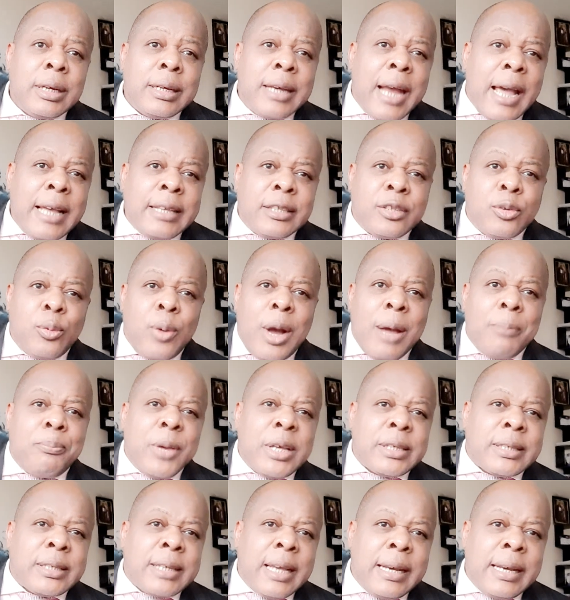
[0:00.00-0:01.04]

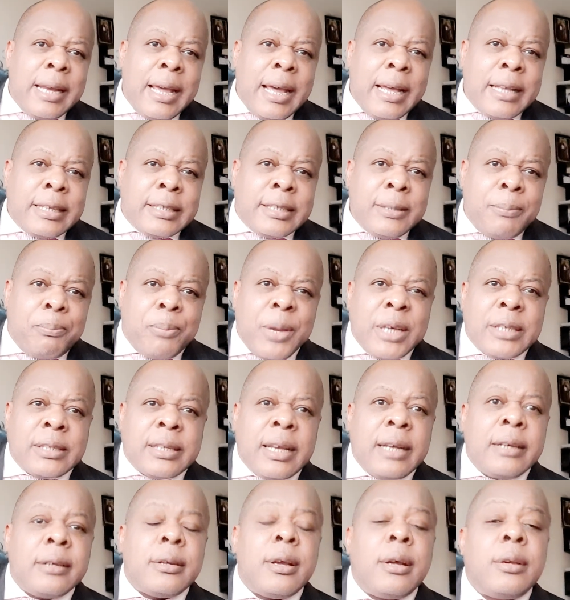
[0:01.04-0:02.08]
91%,
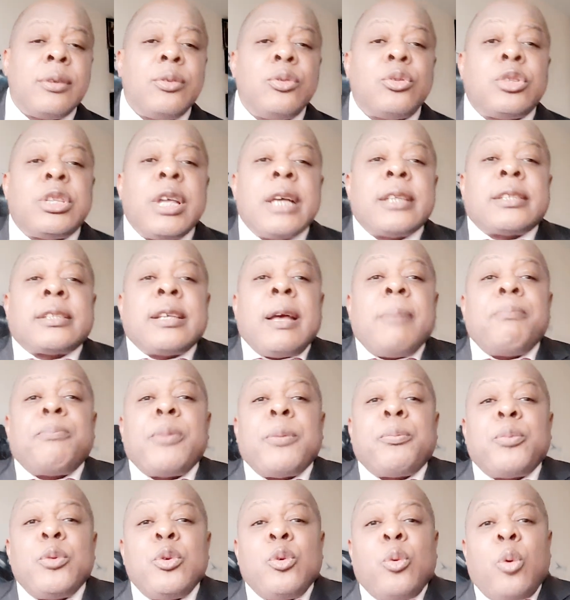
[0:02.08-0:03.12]
80%. Then the same
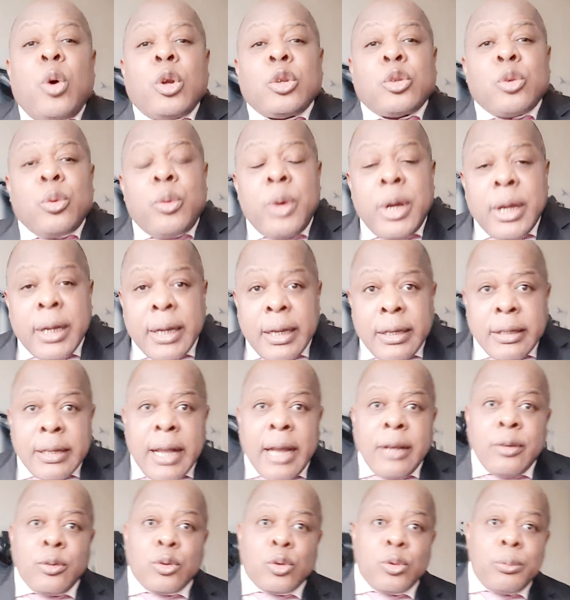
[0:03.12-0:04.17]
people you want to go again,
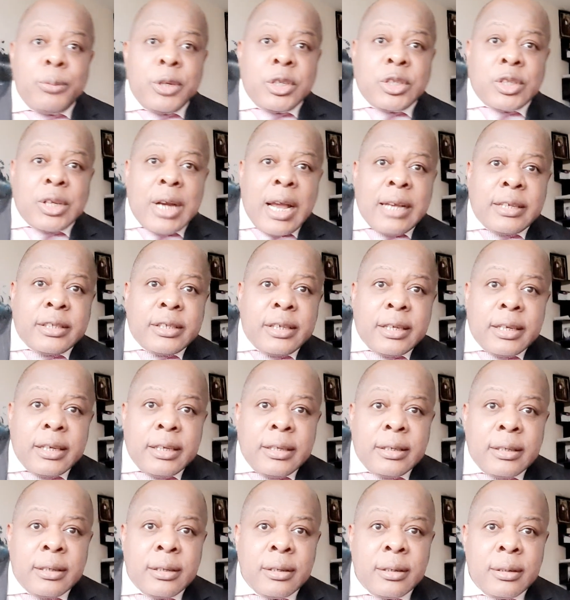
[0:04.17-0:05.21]
that you should be trashed
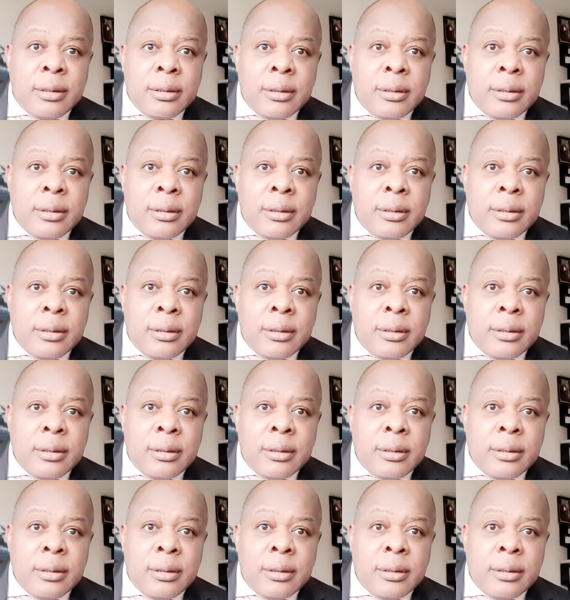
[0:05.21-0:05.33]
again.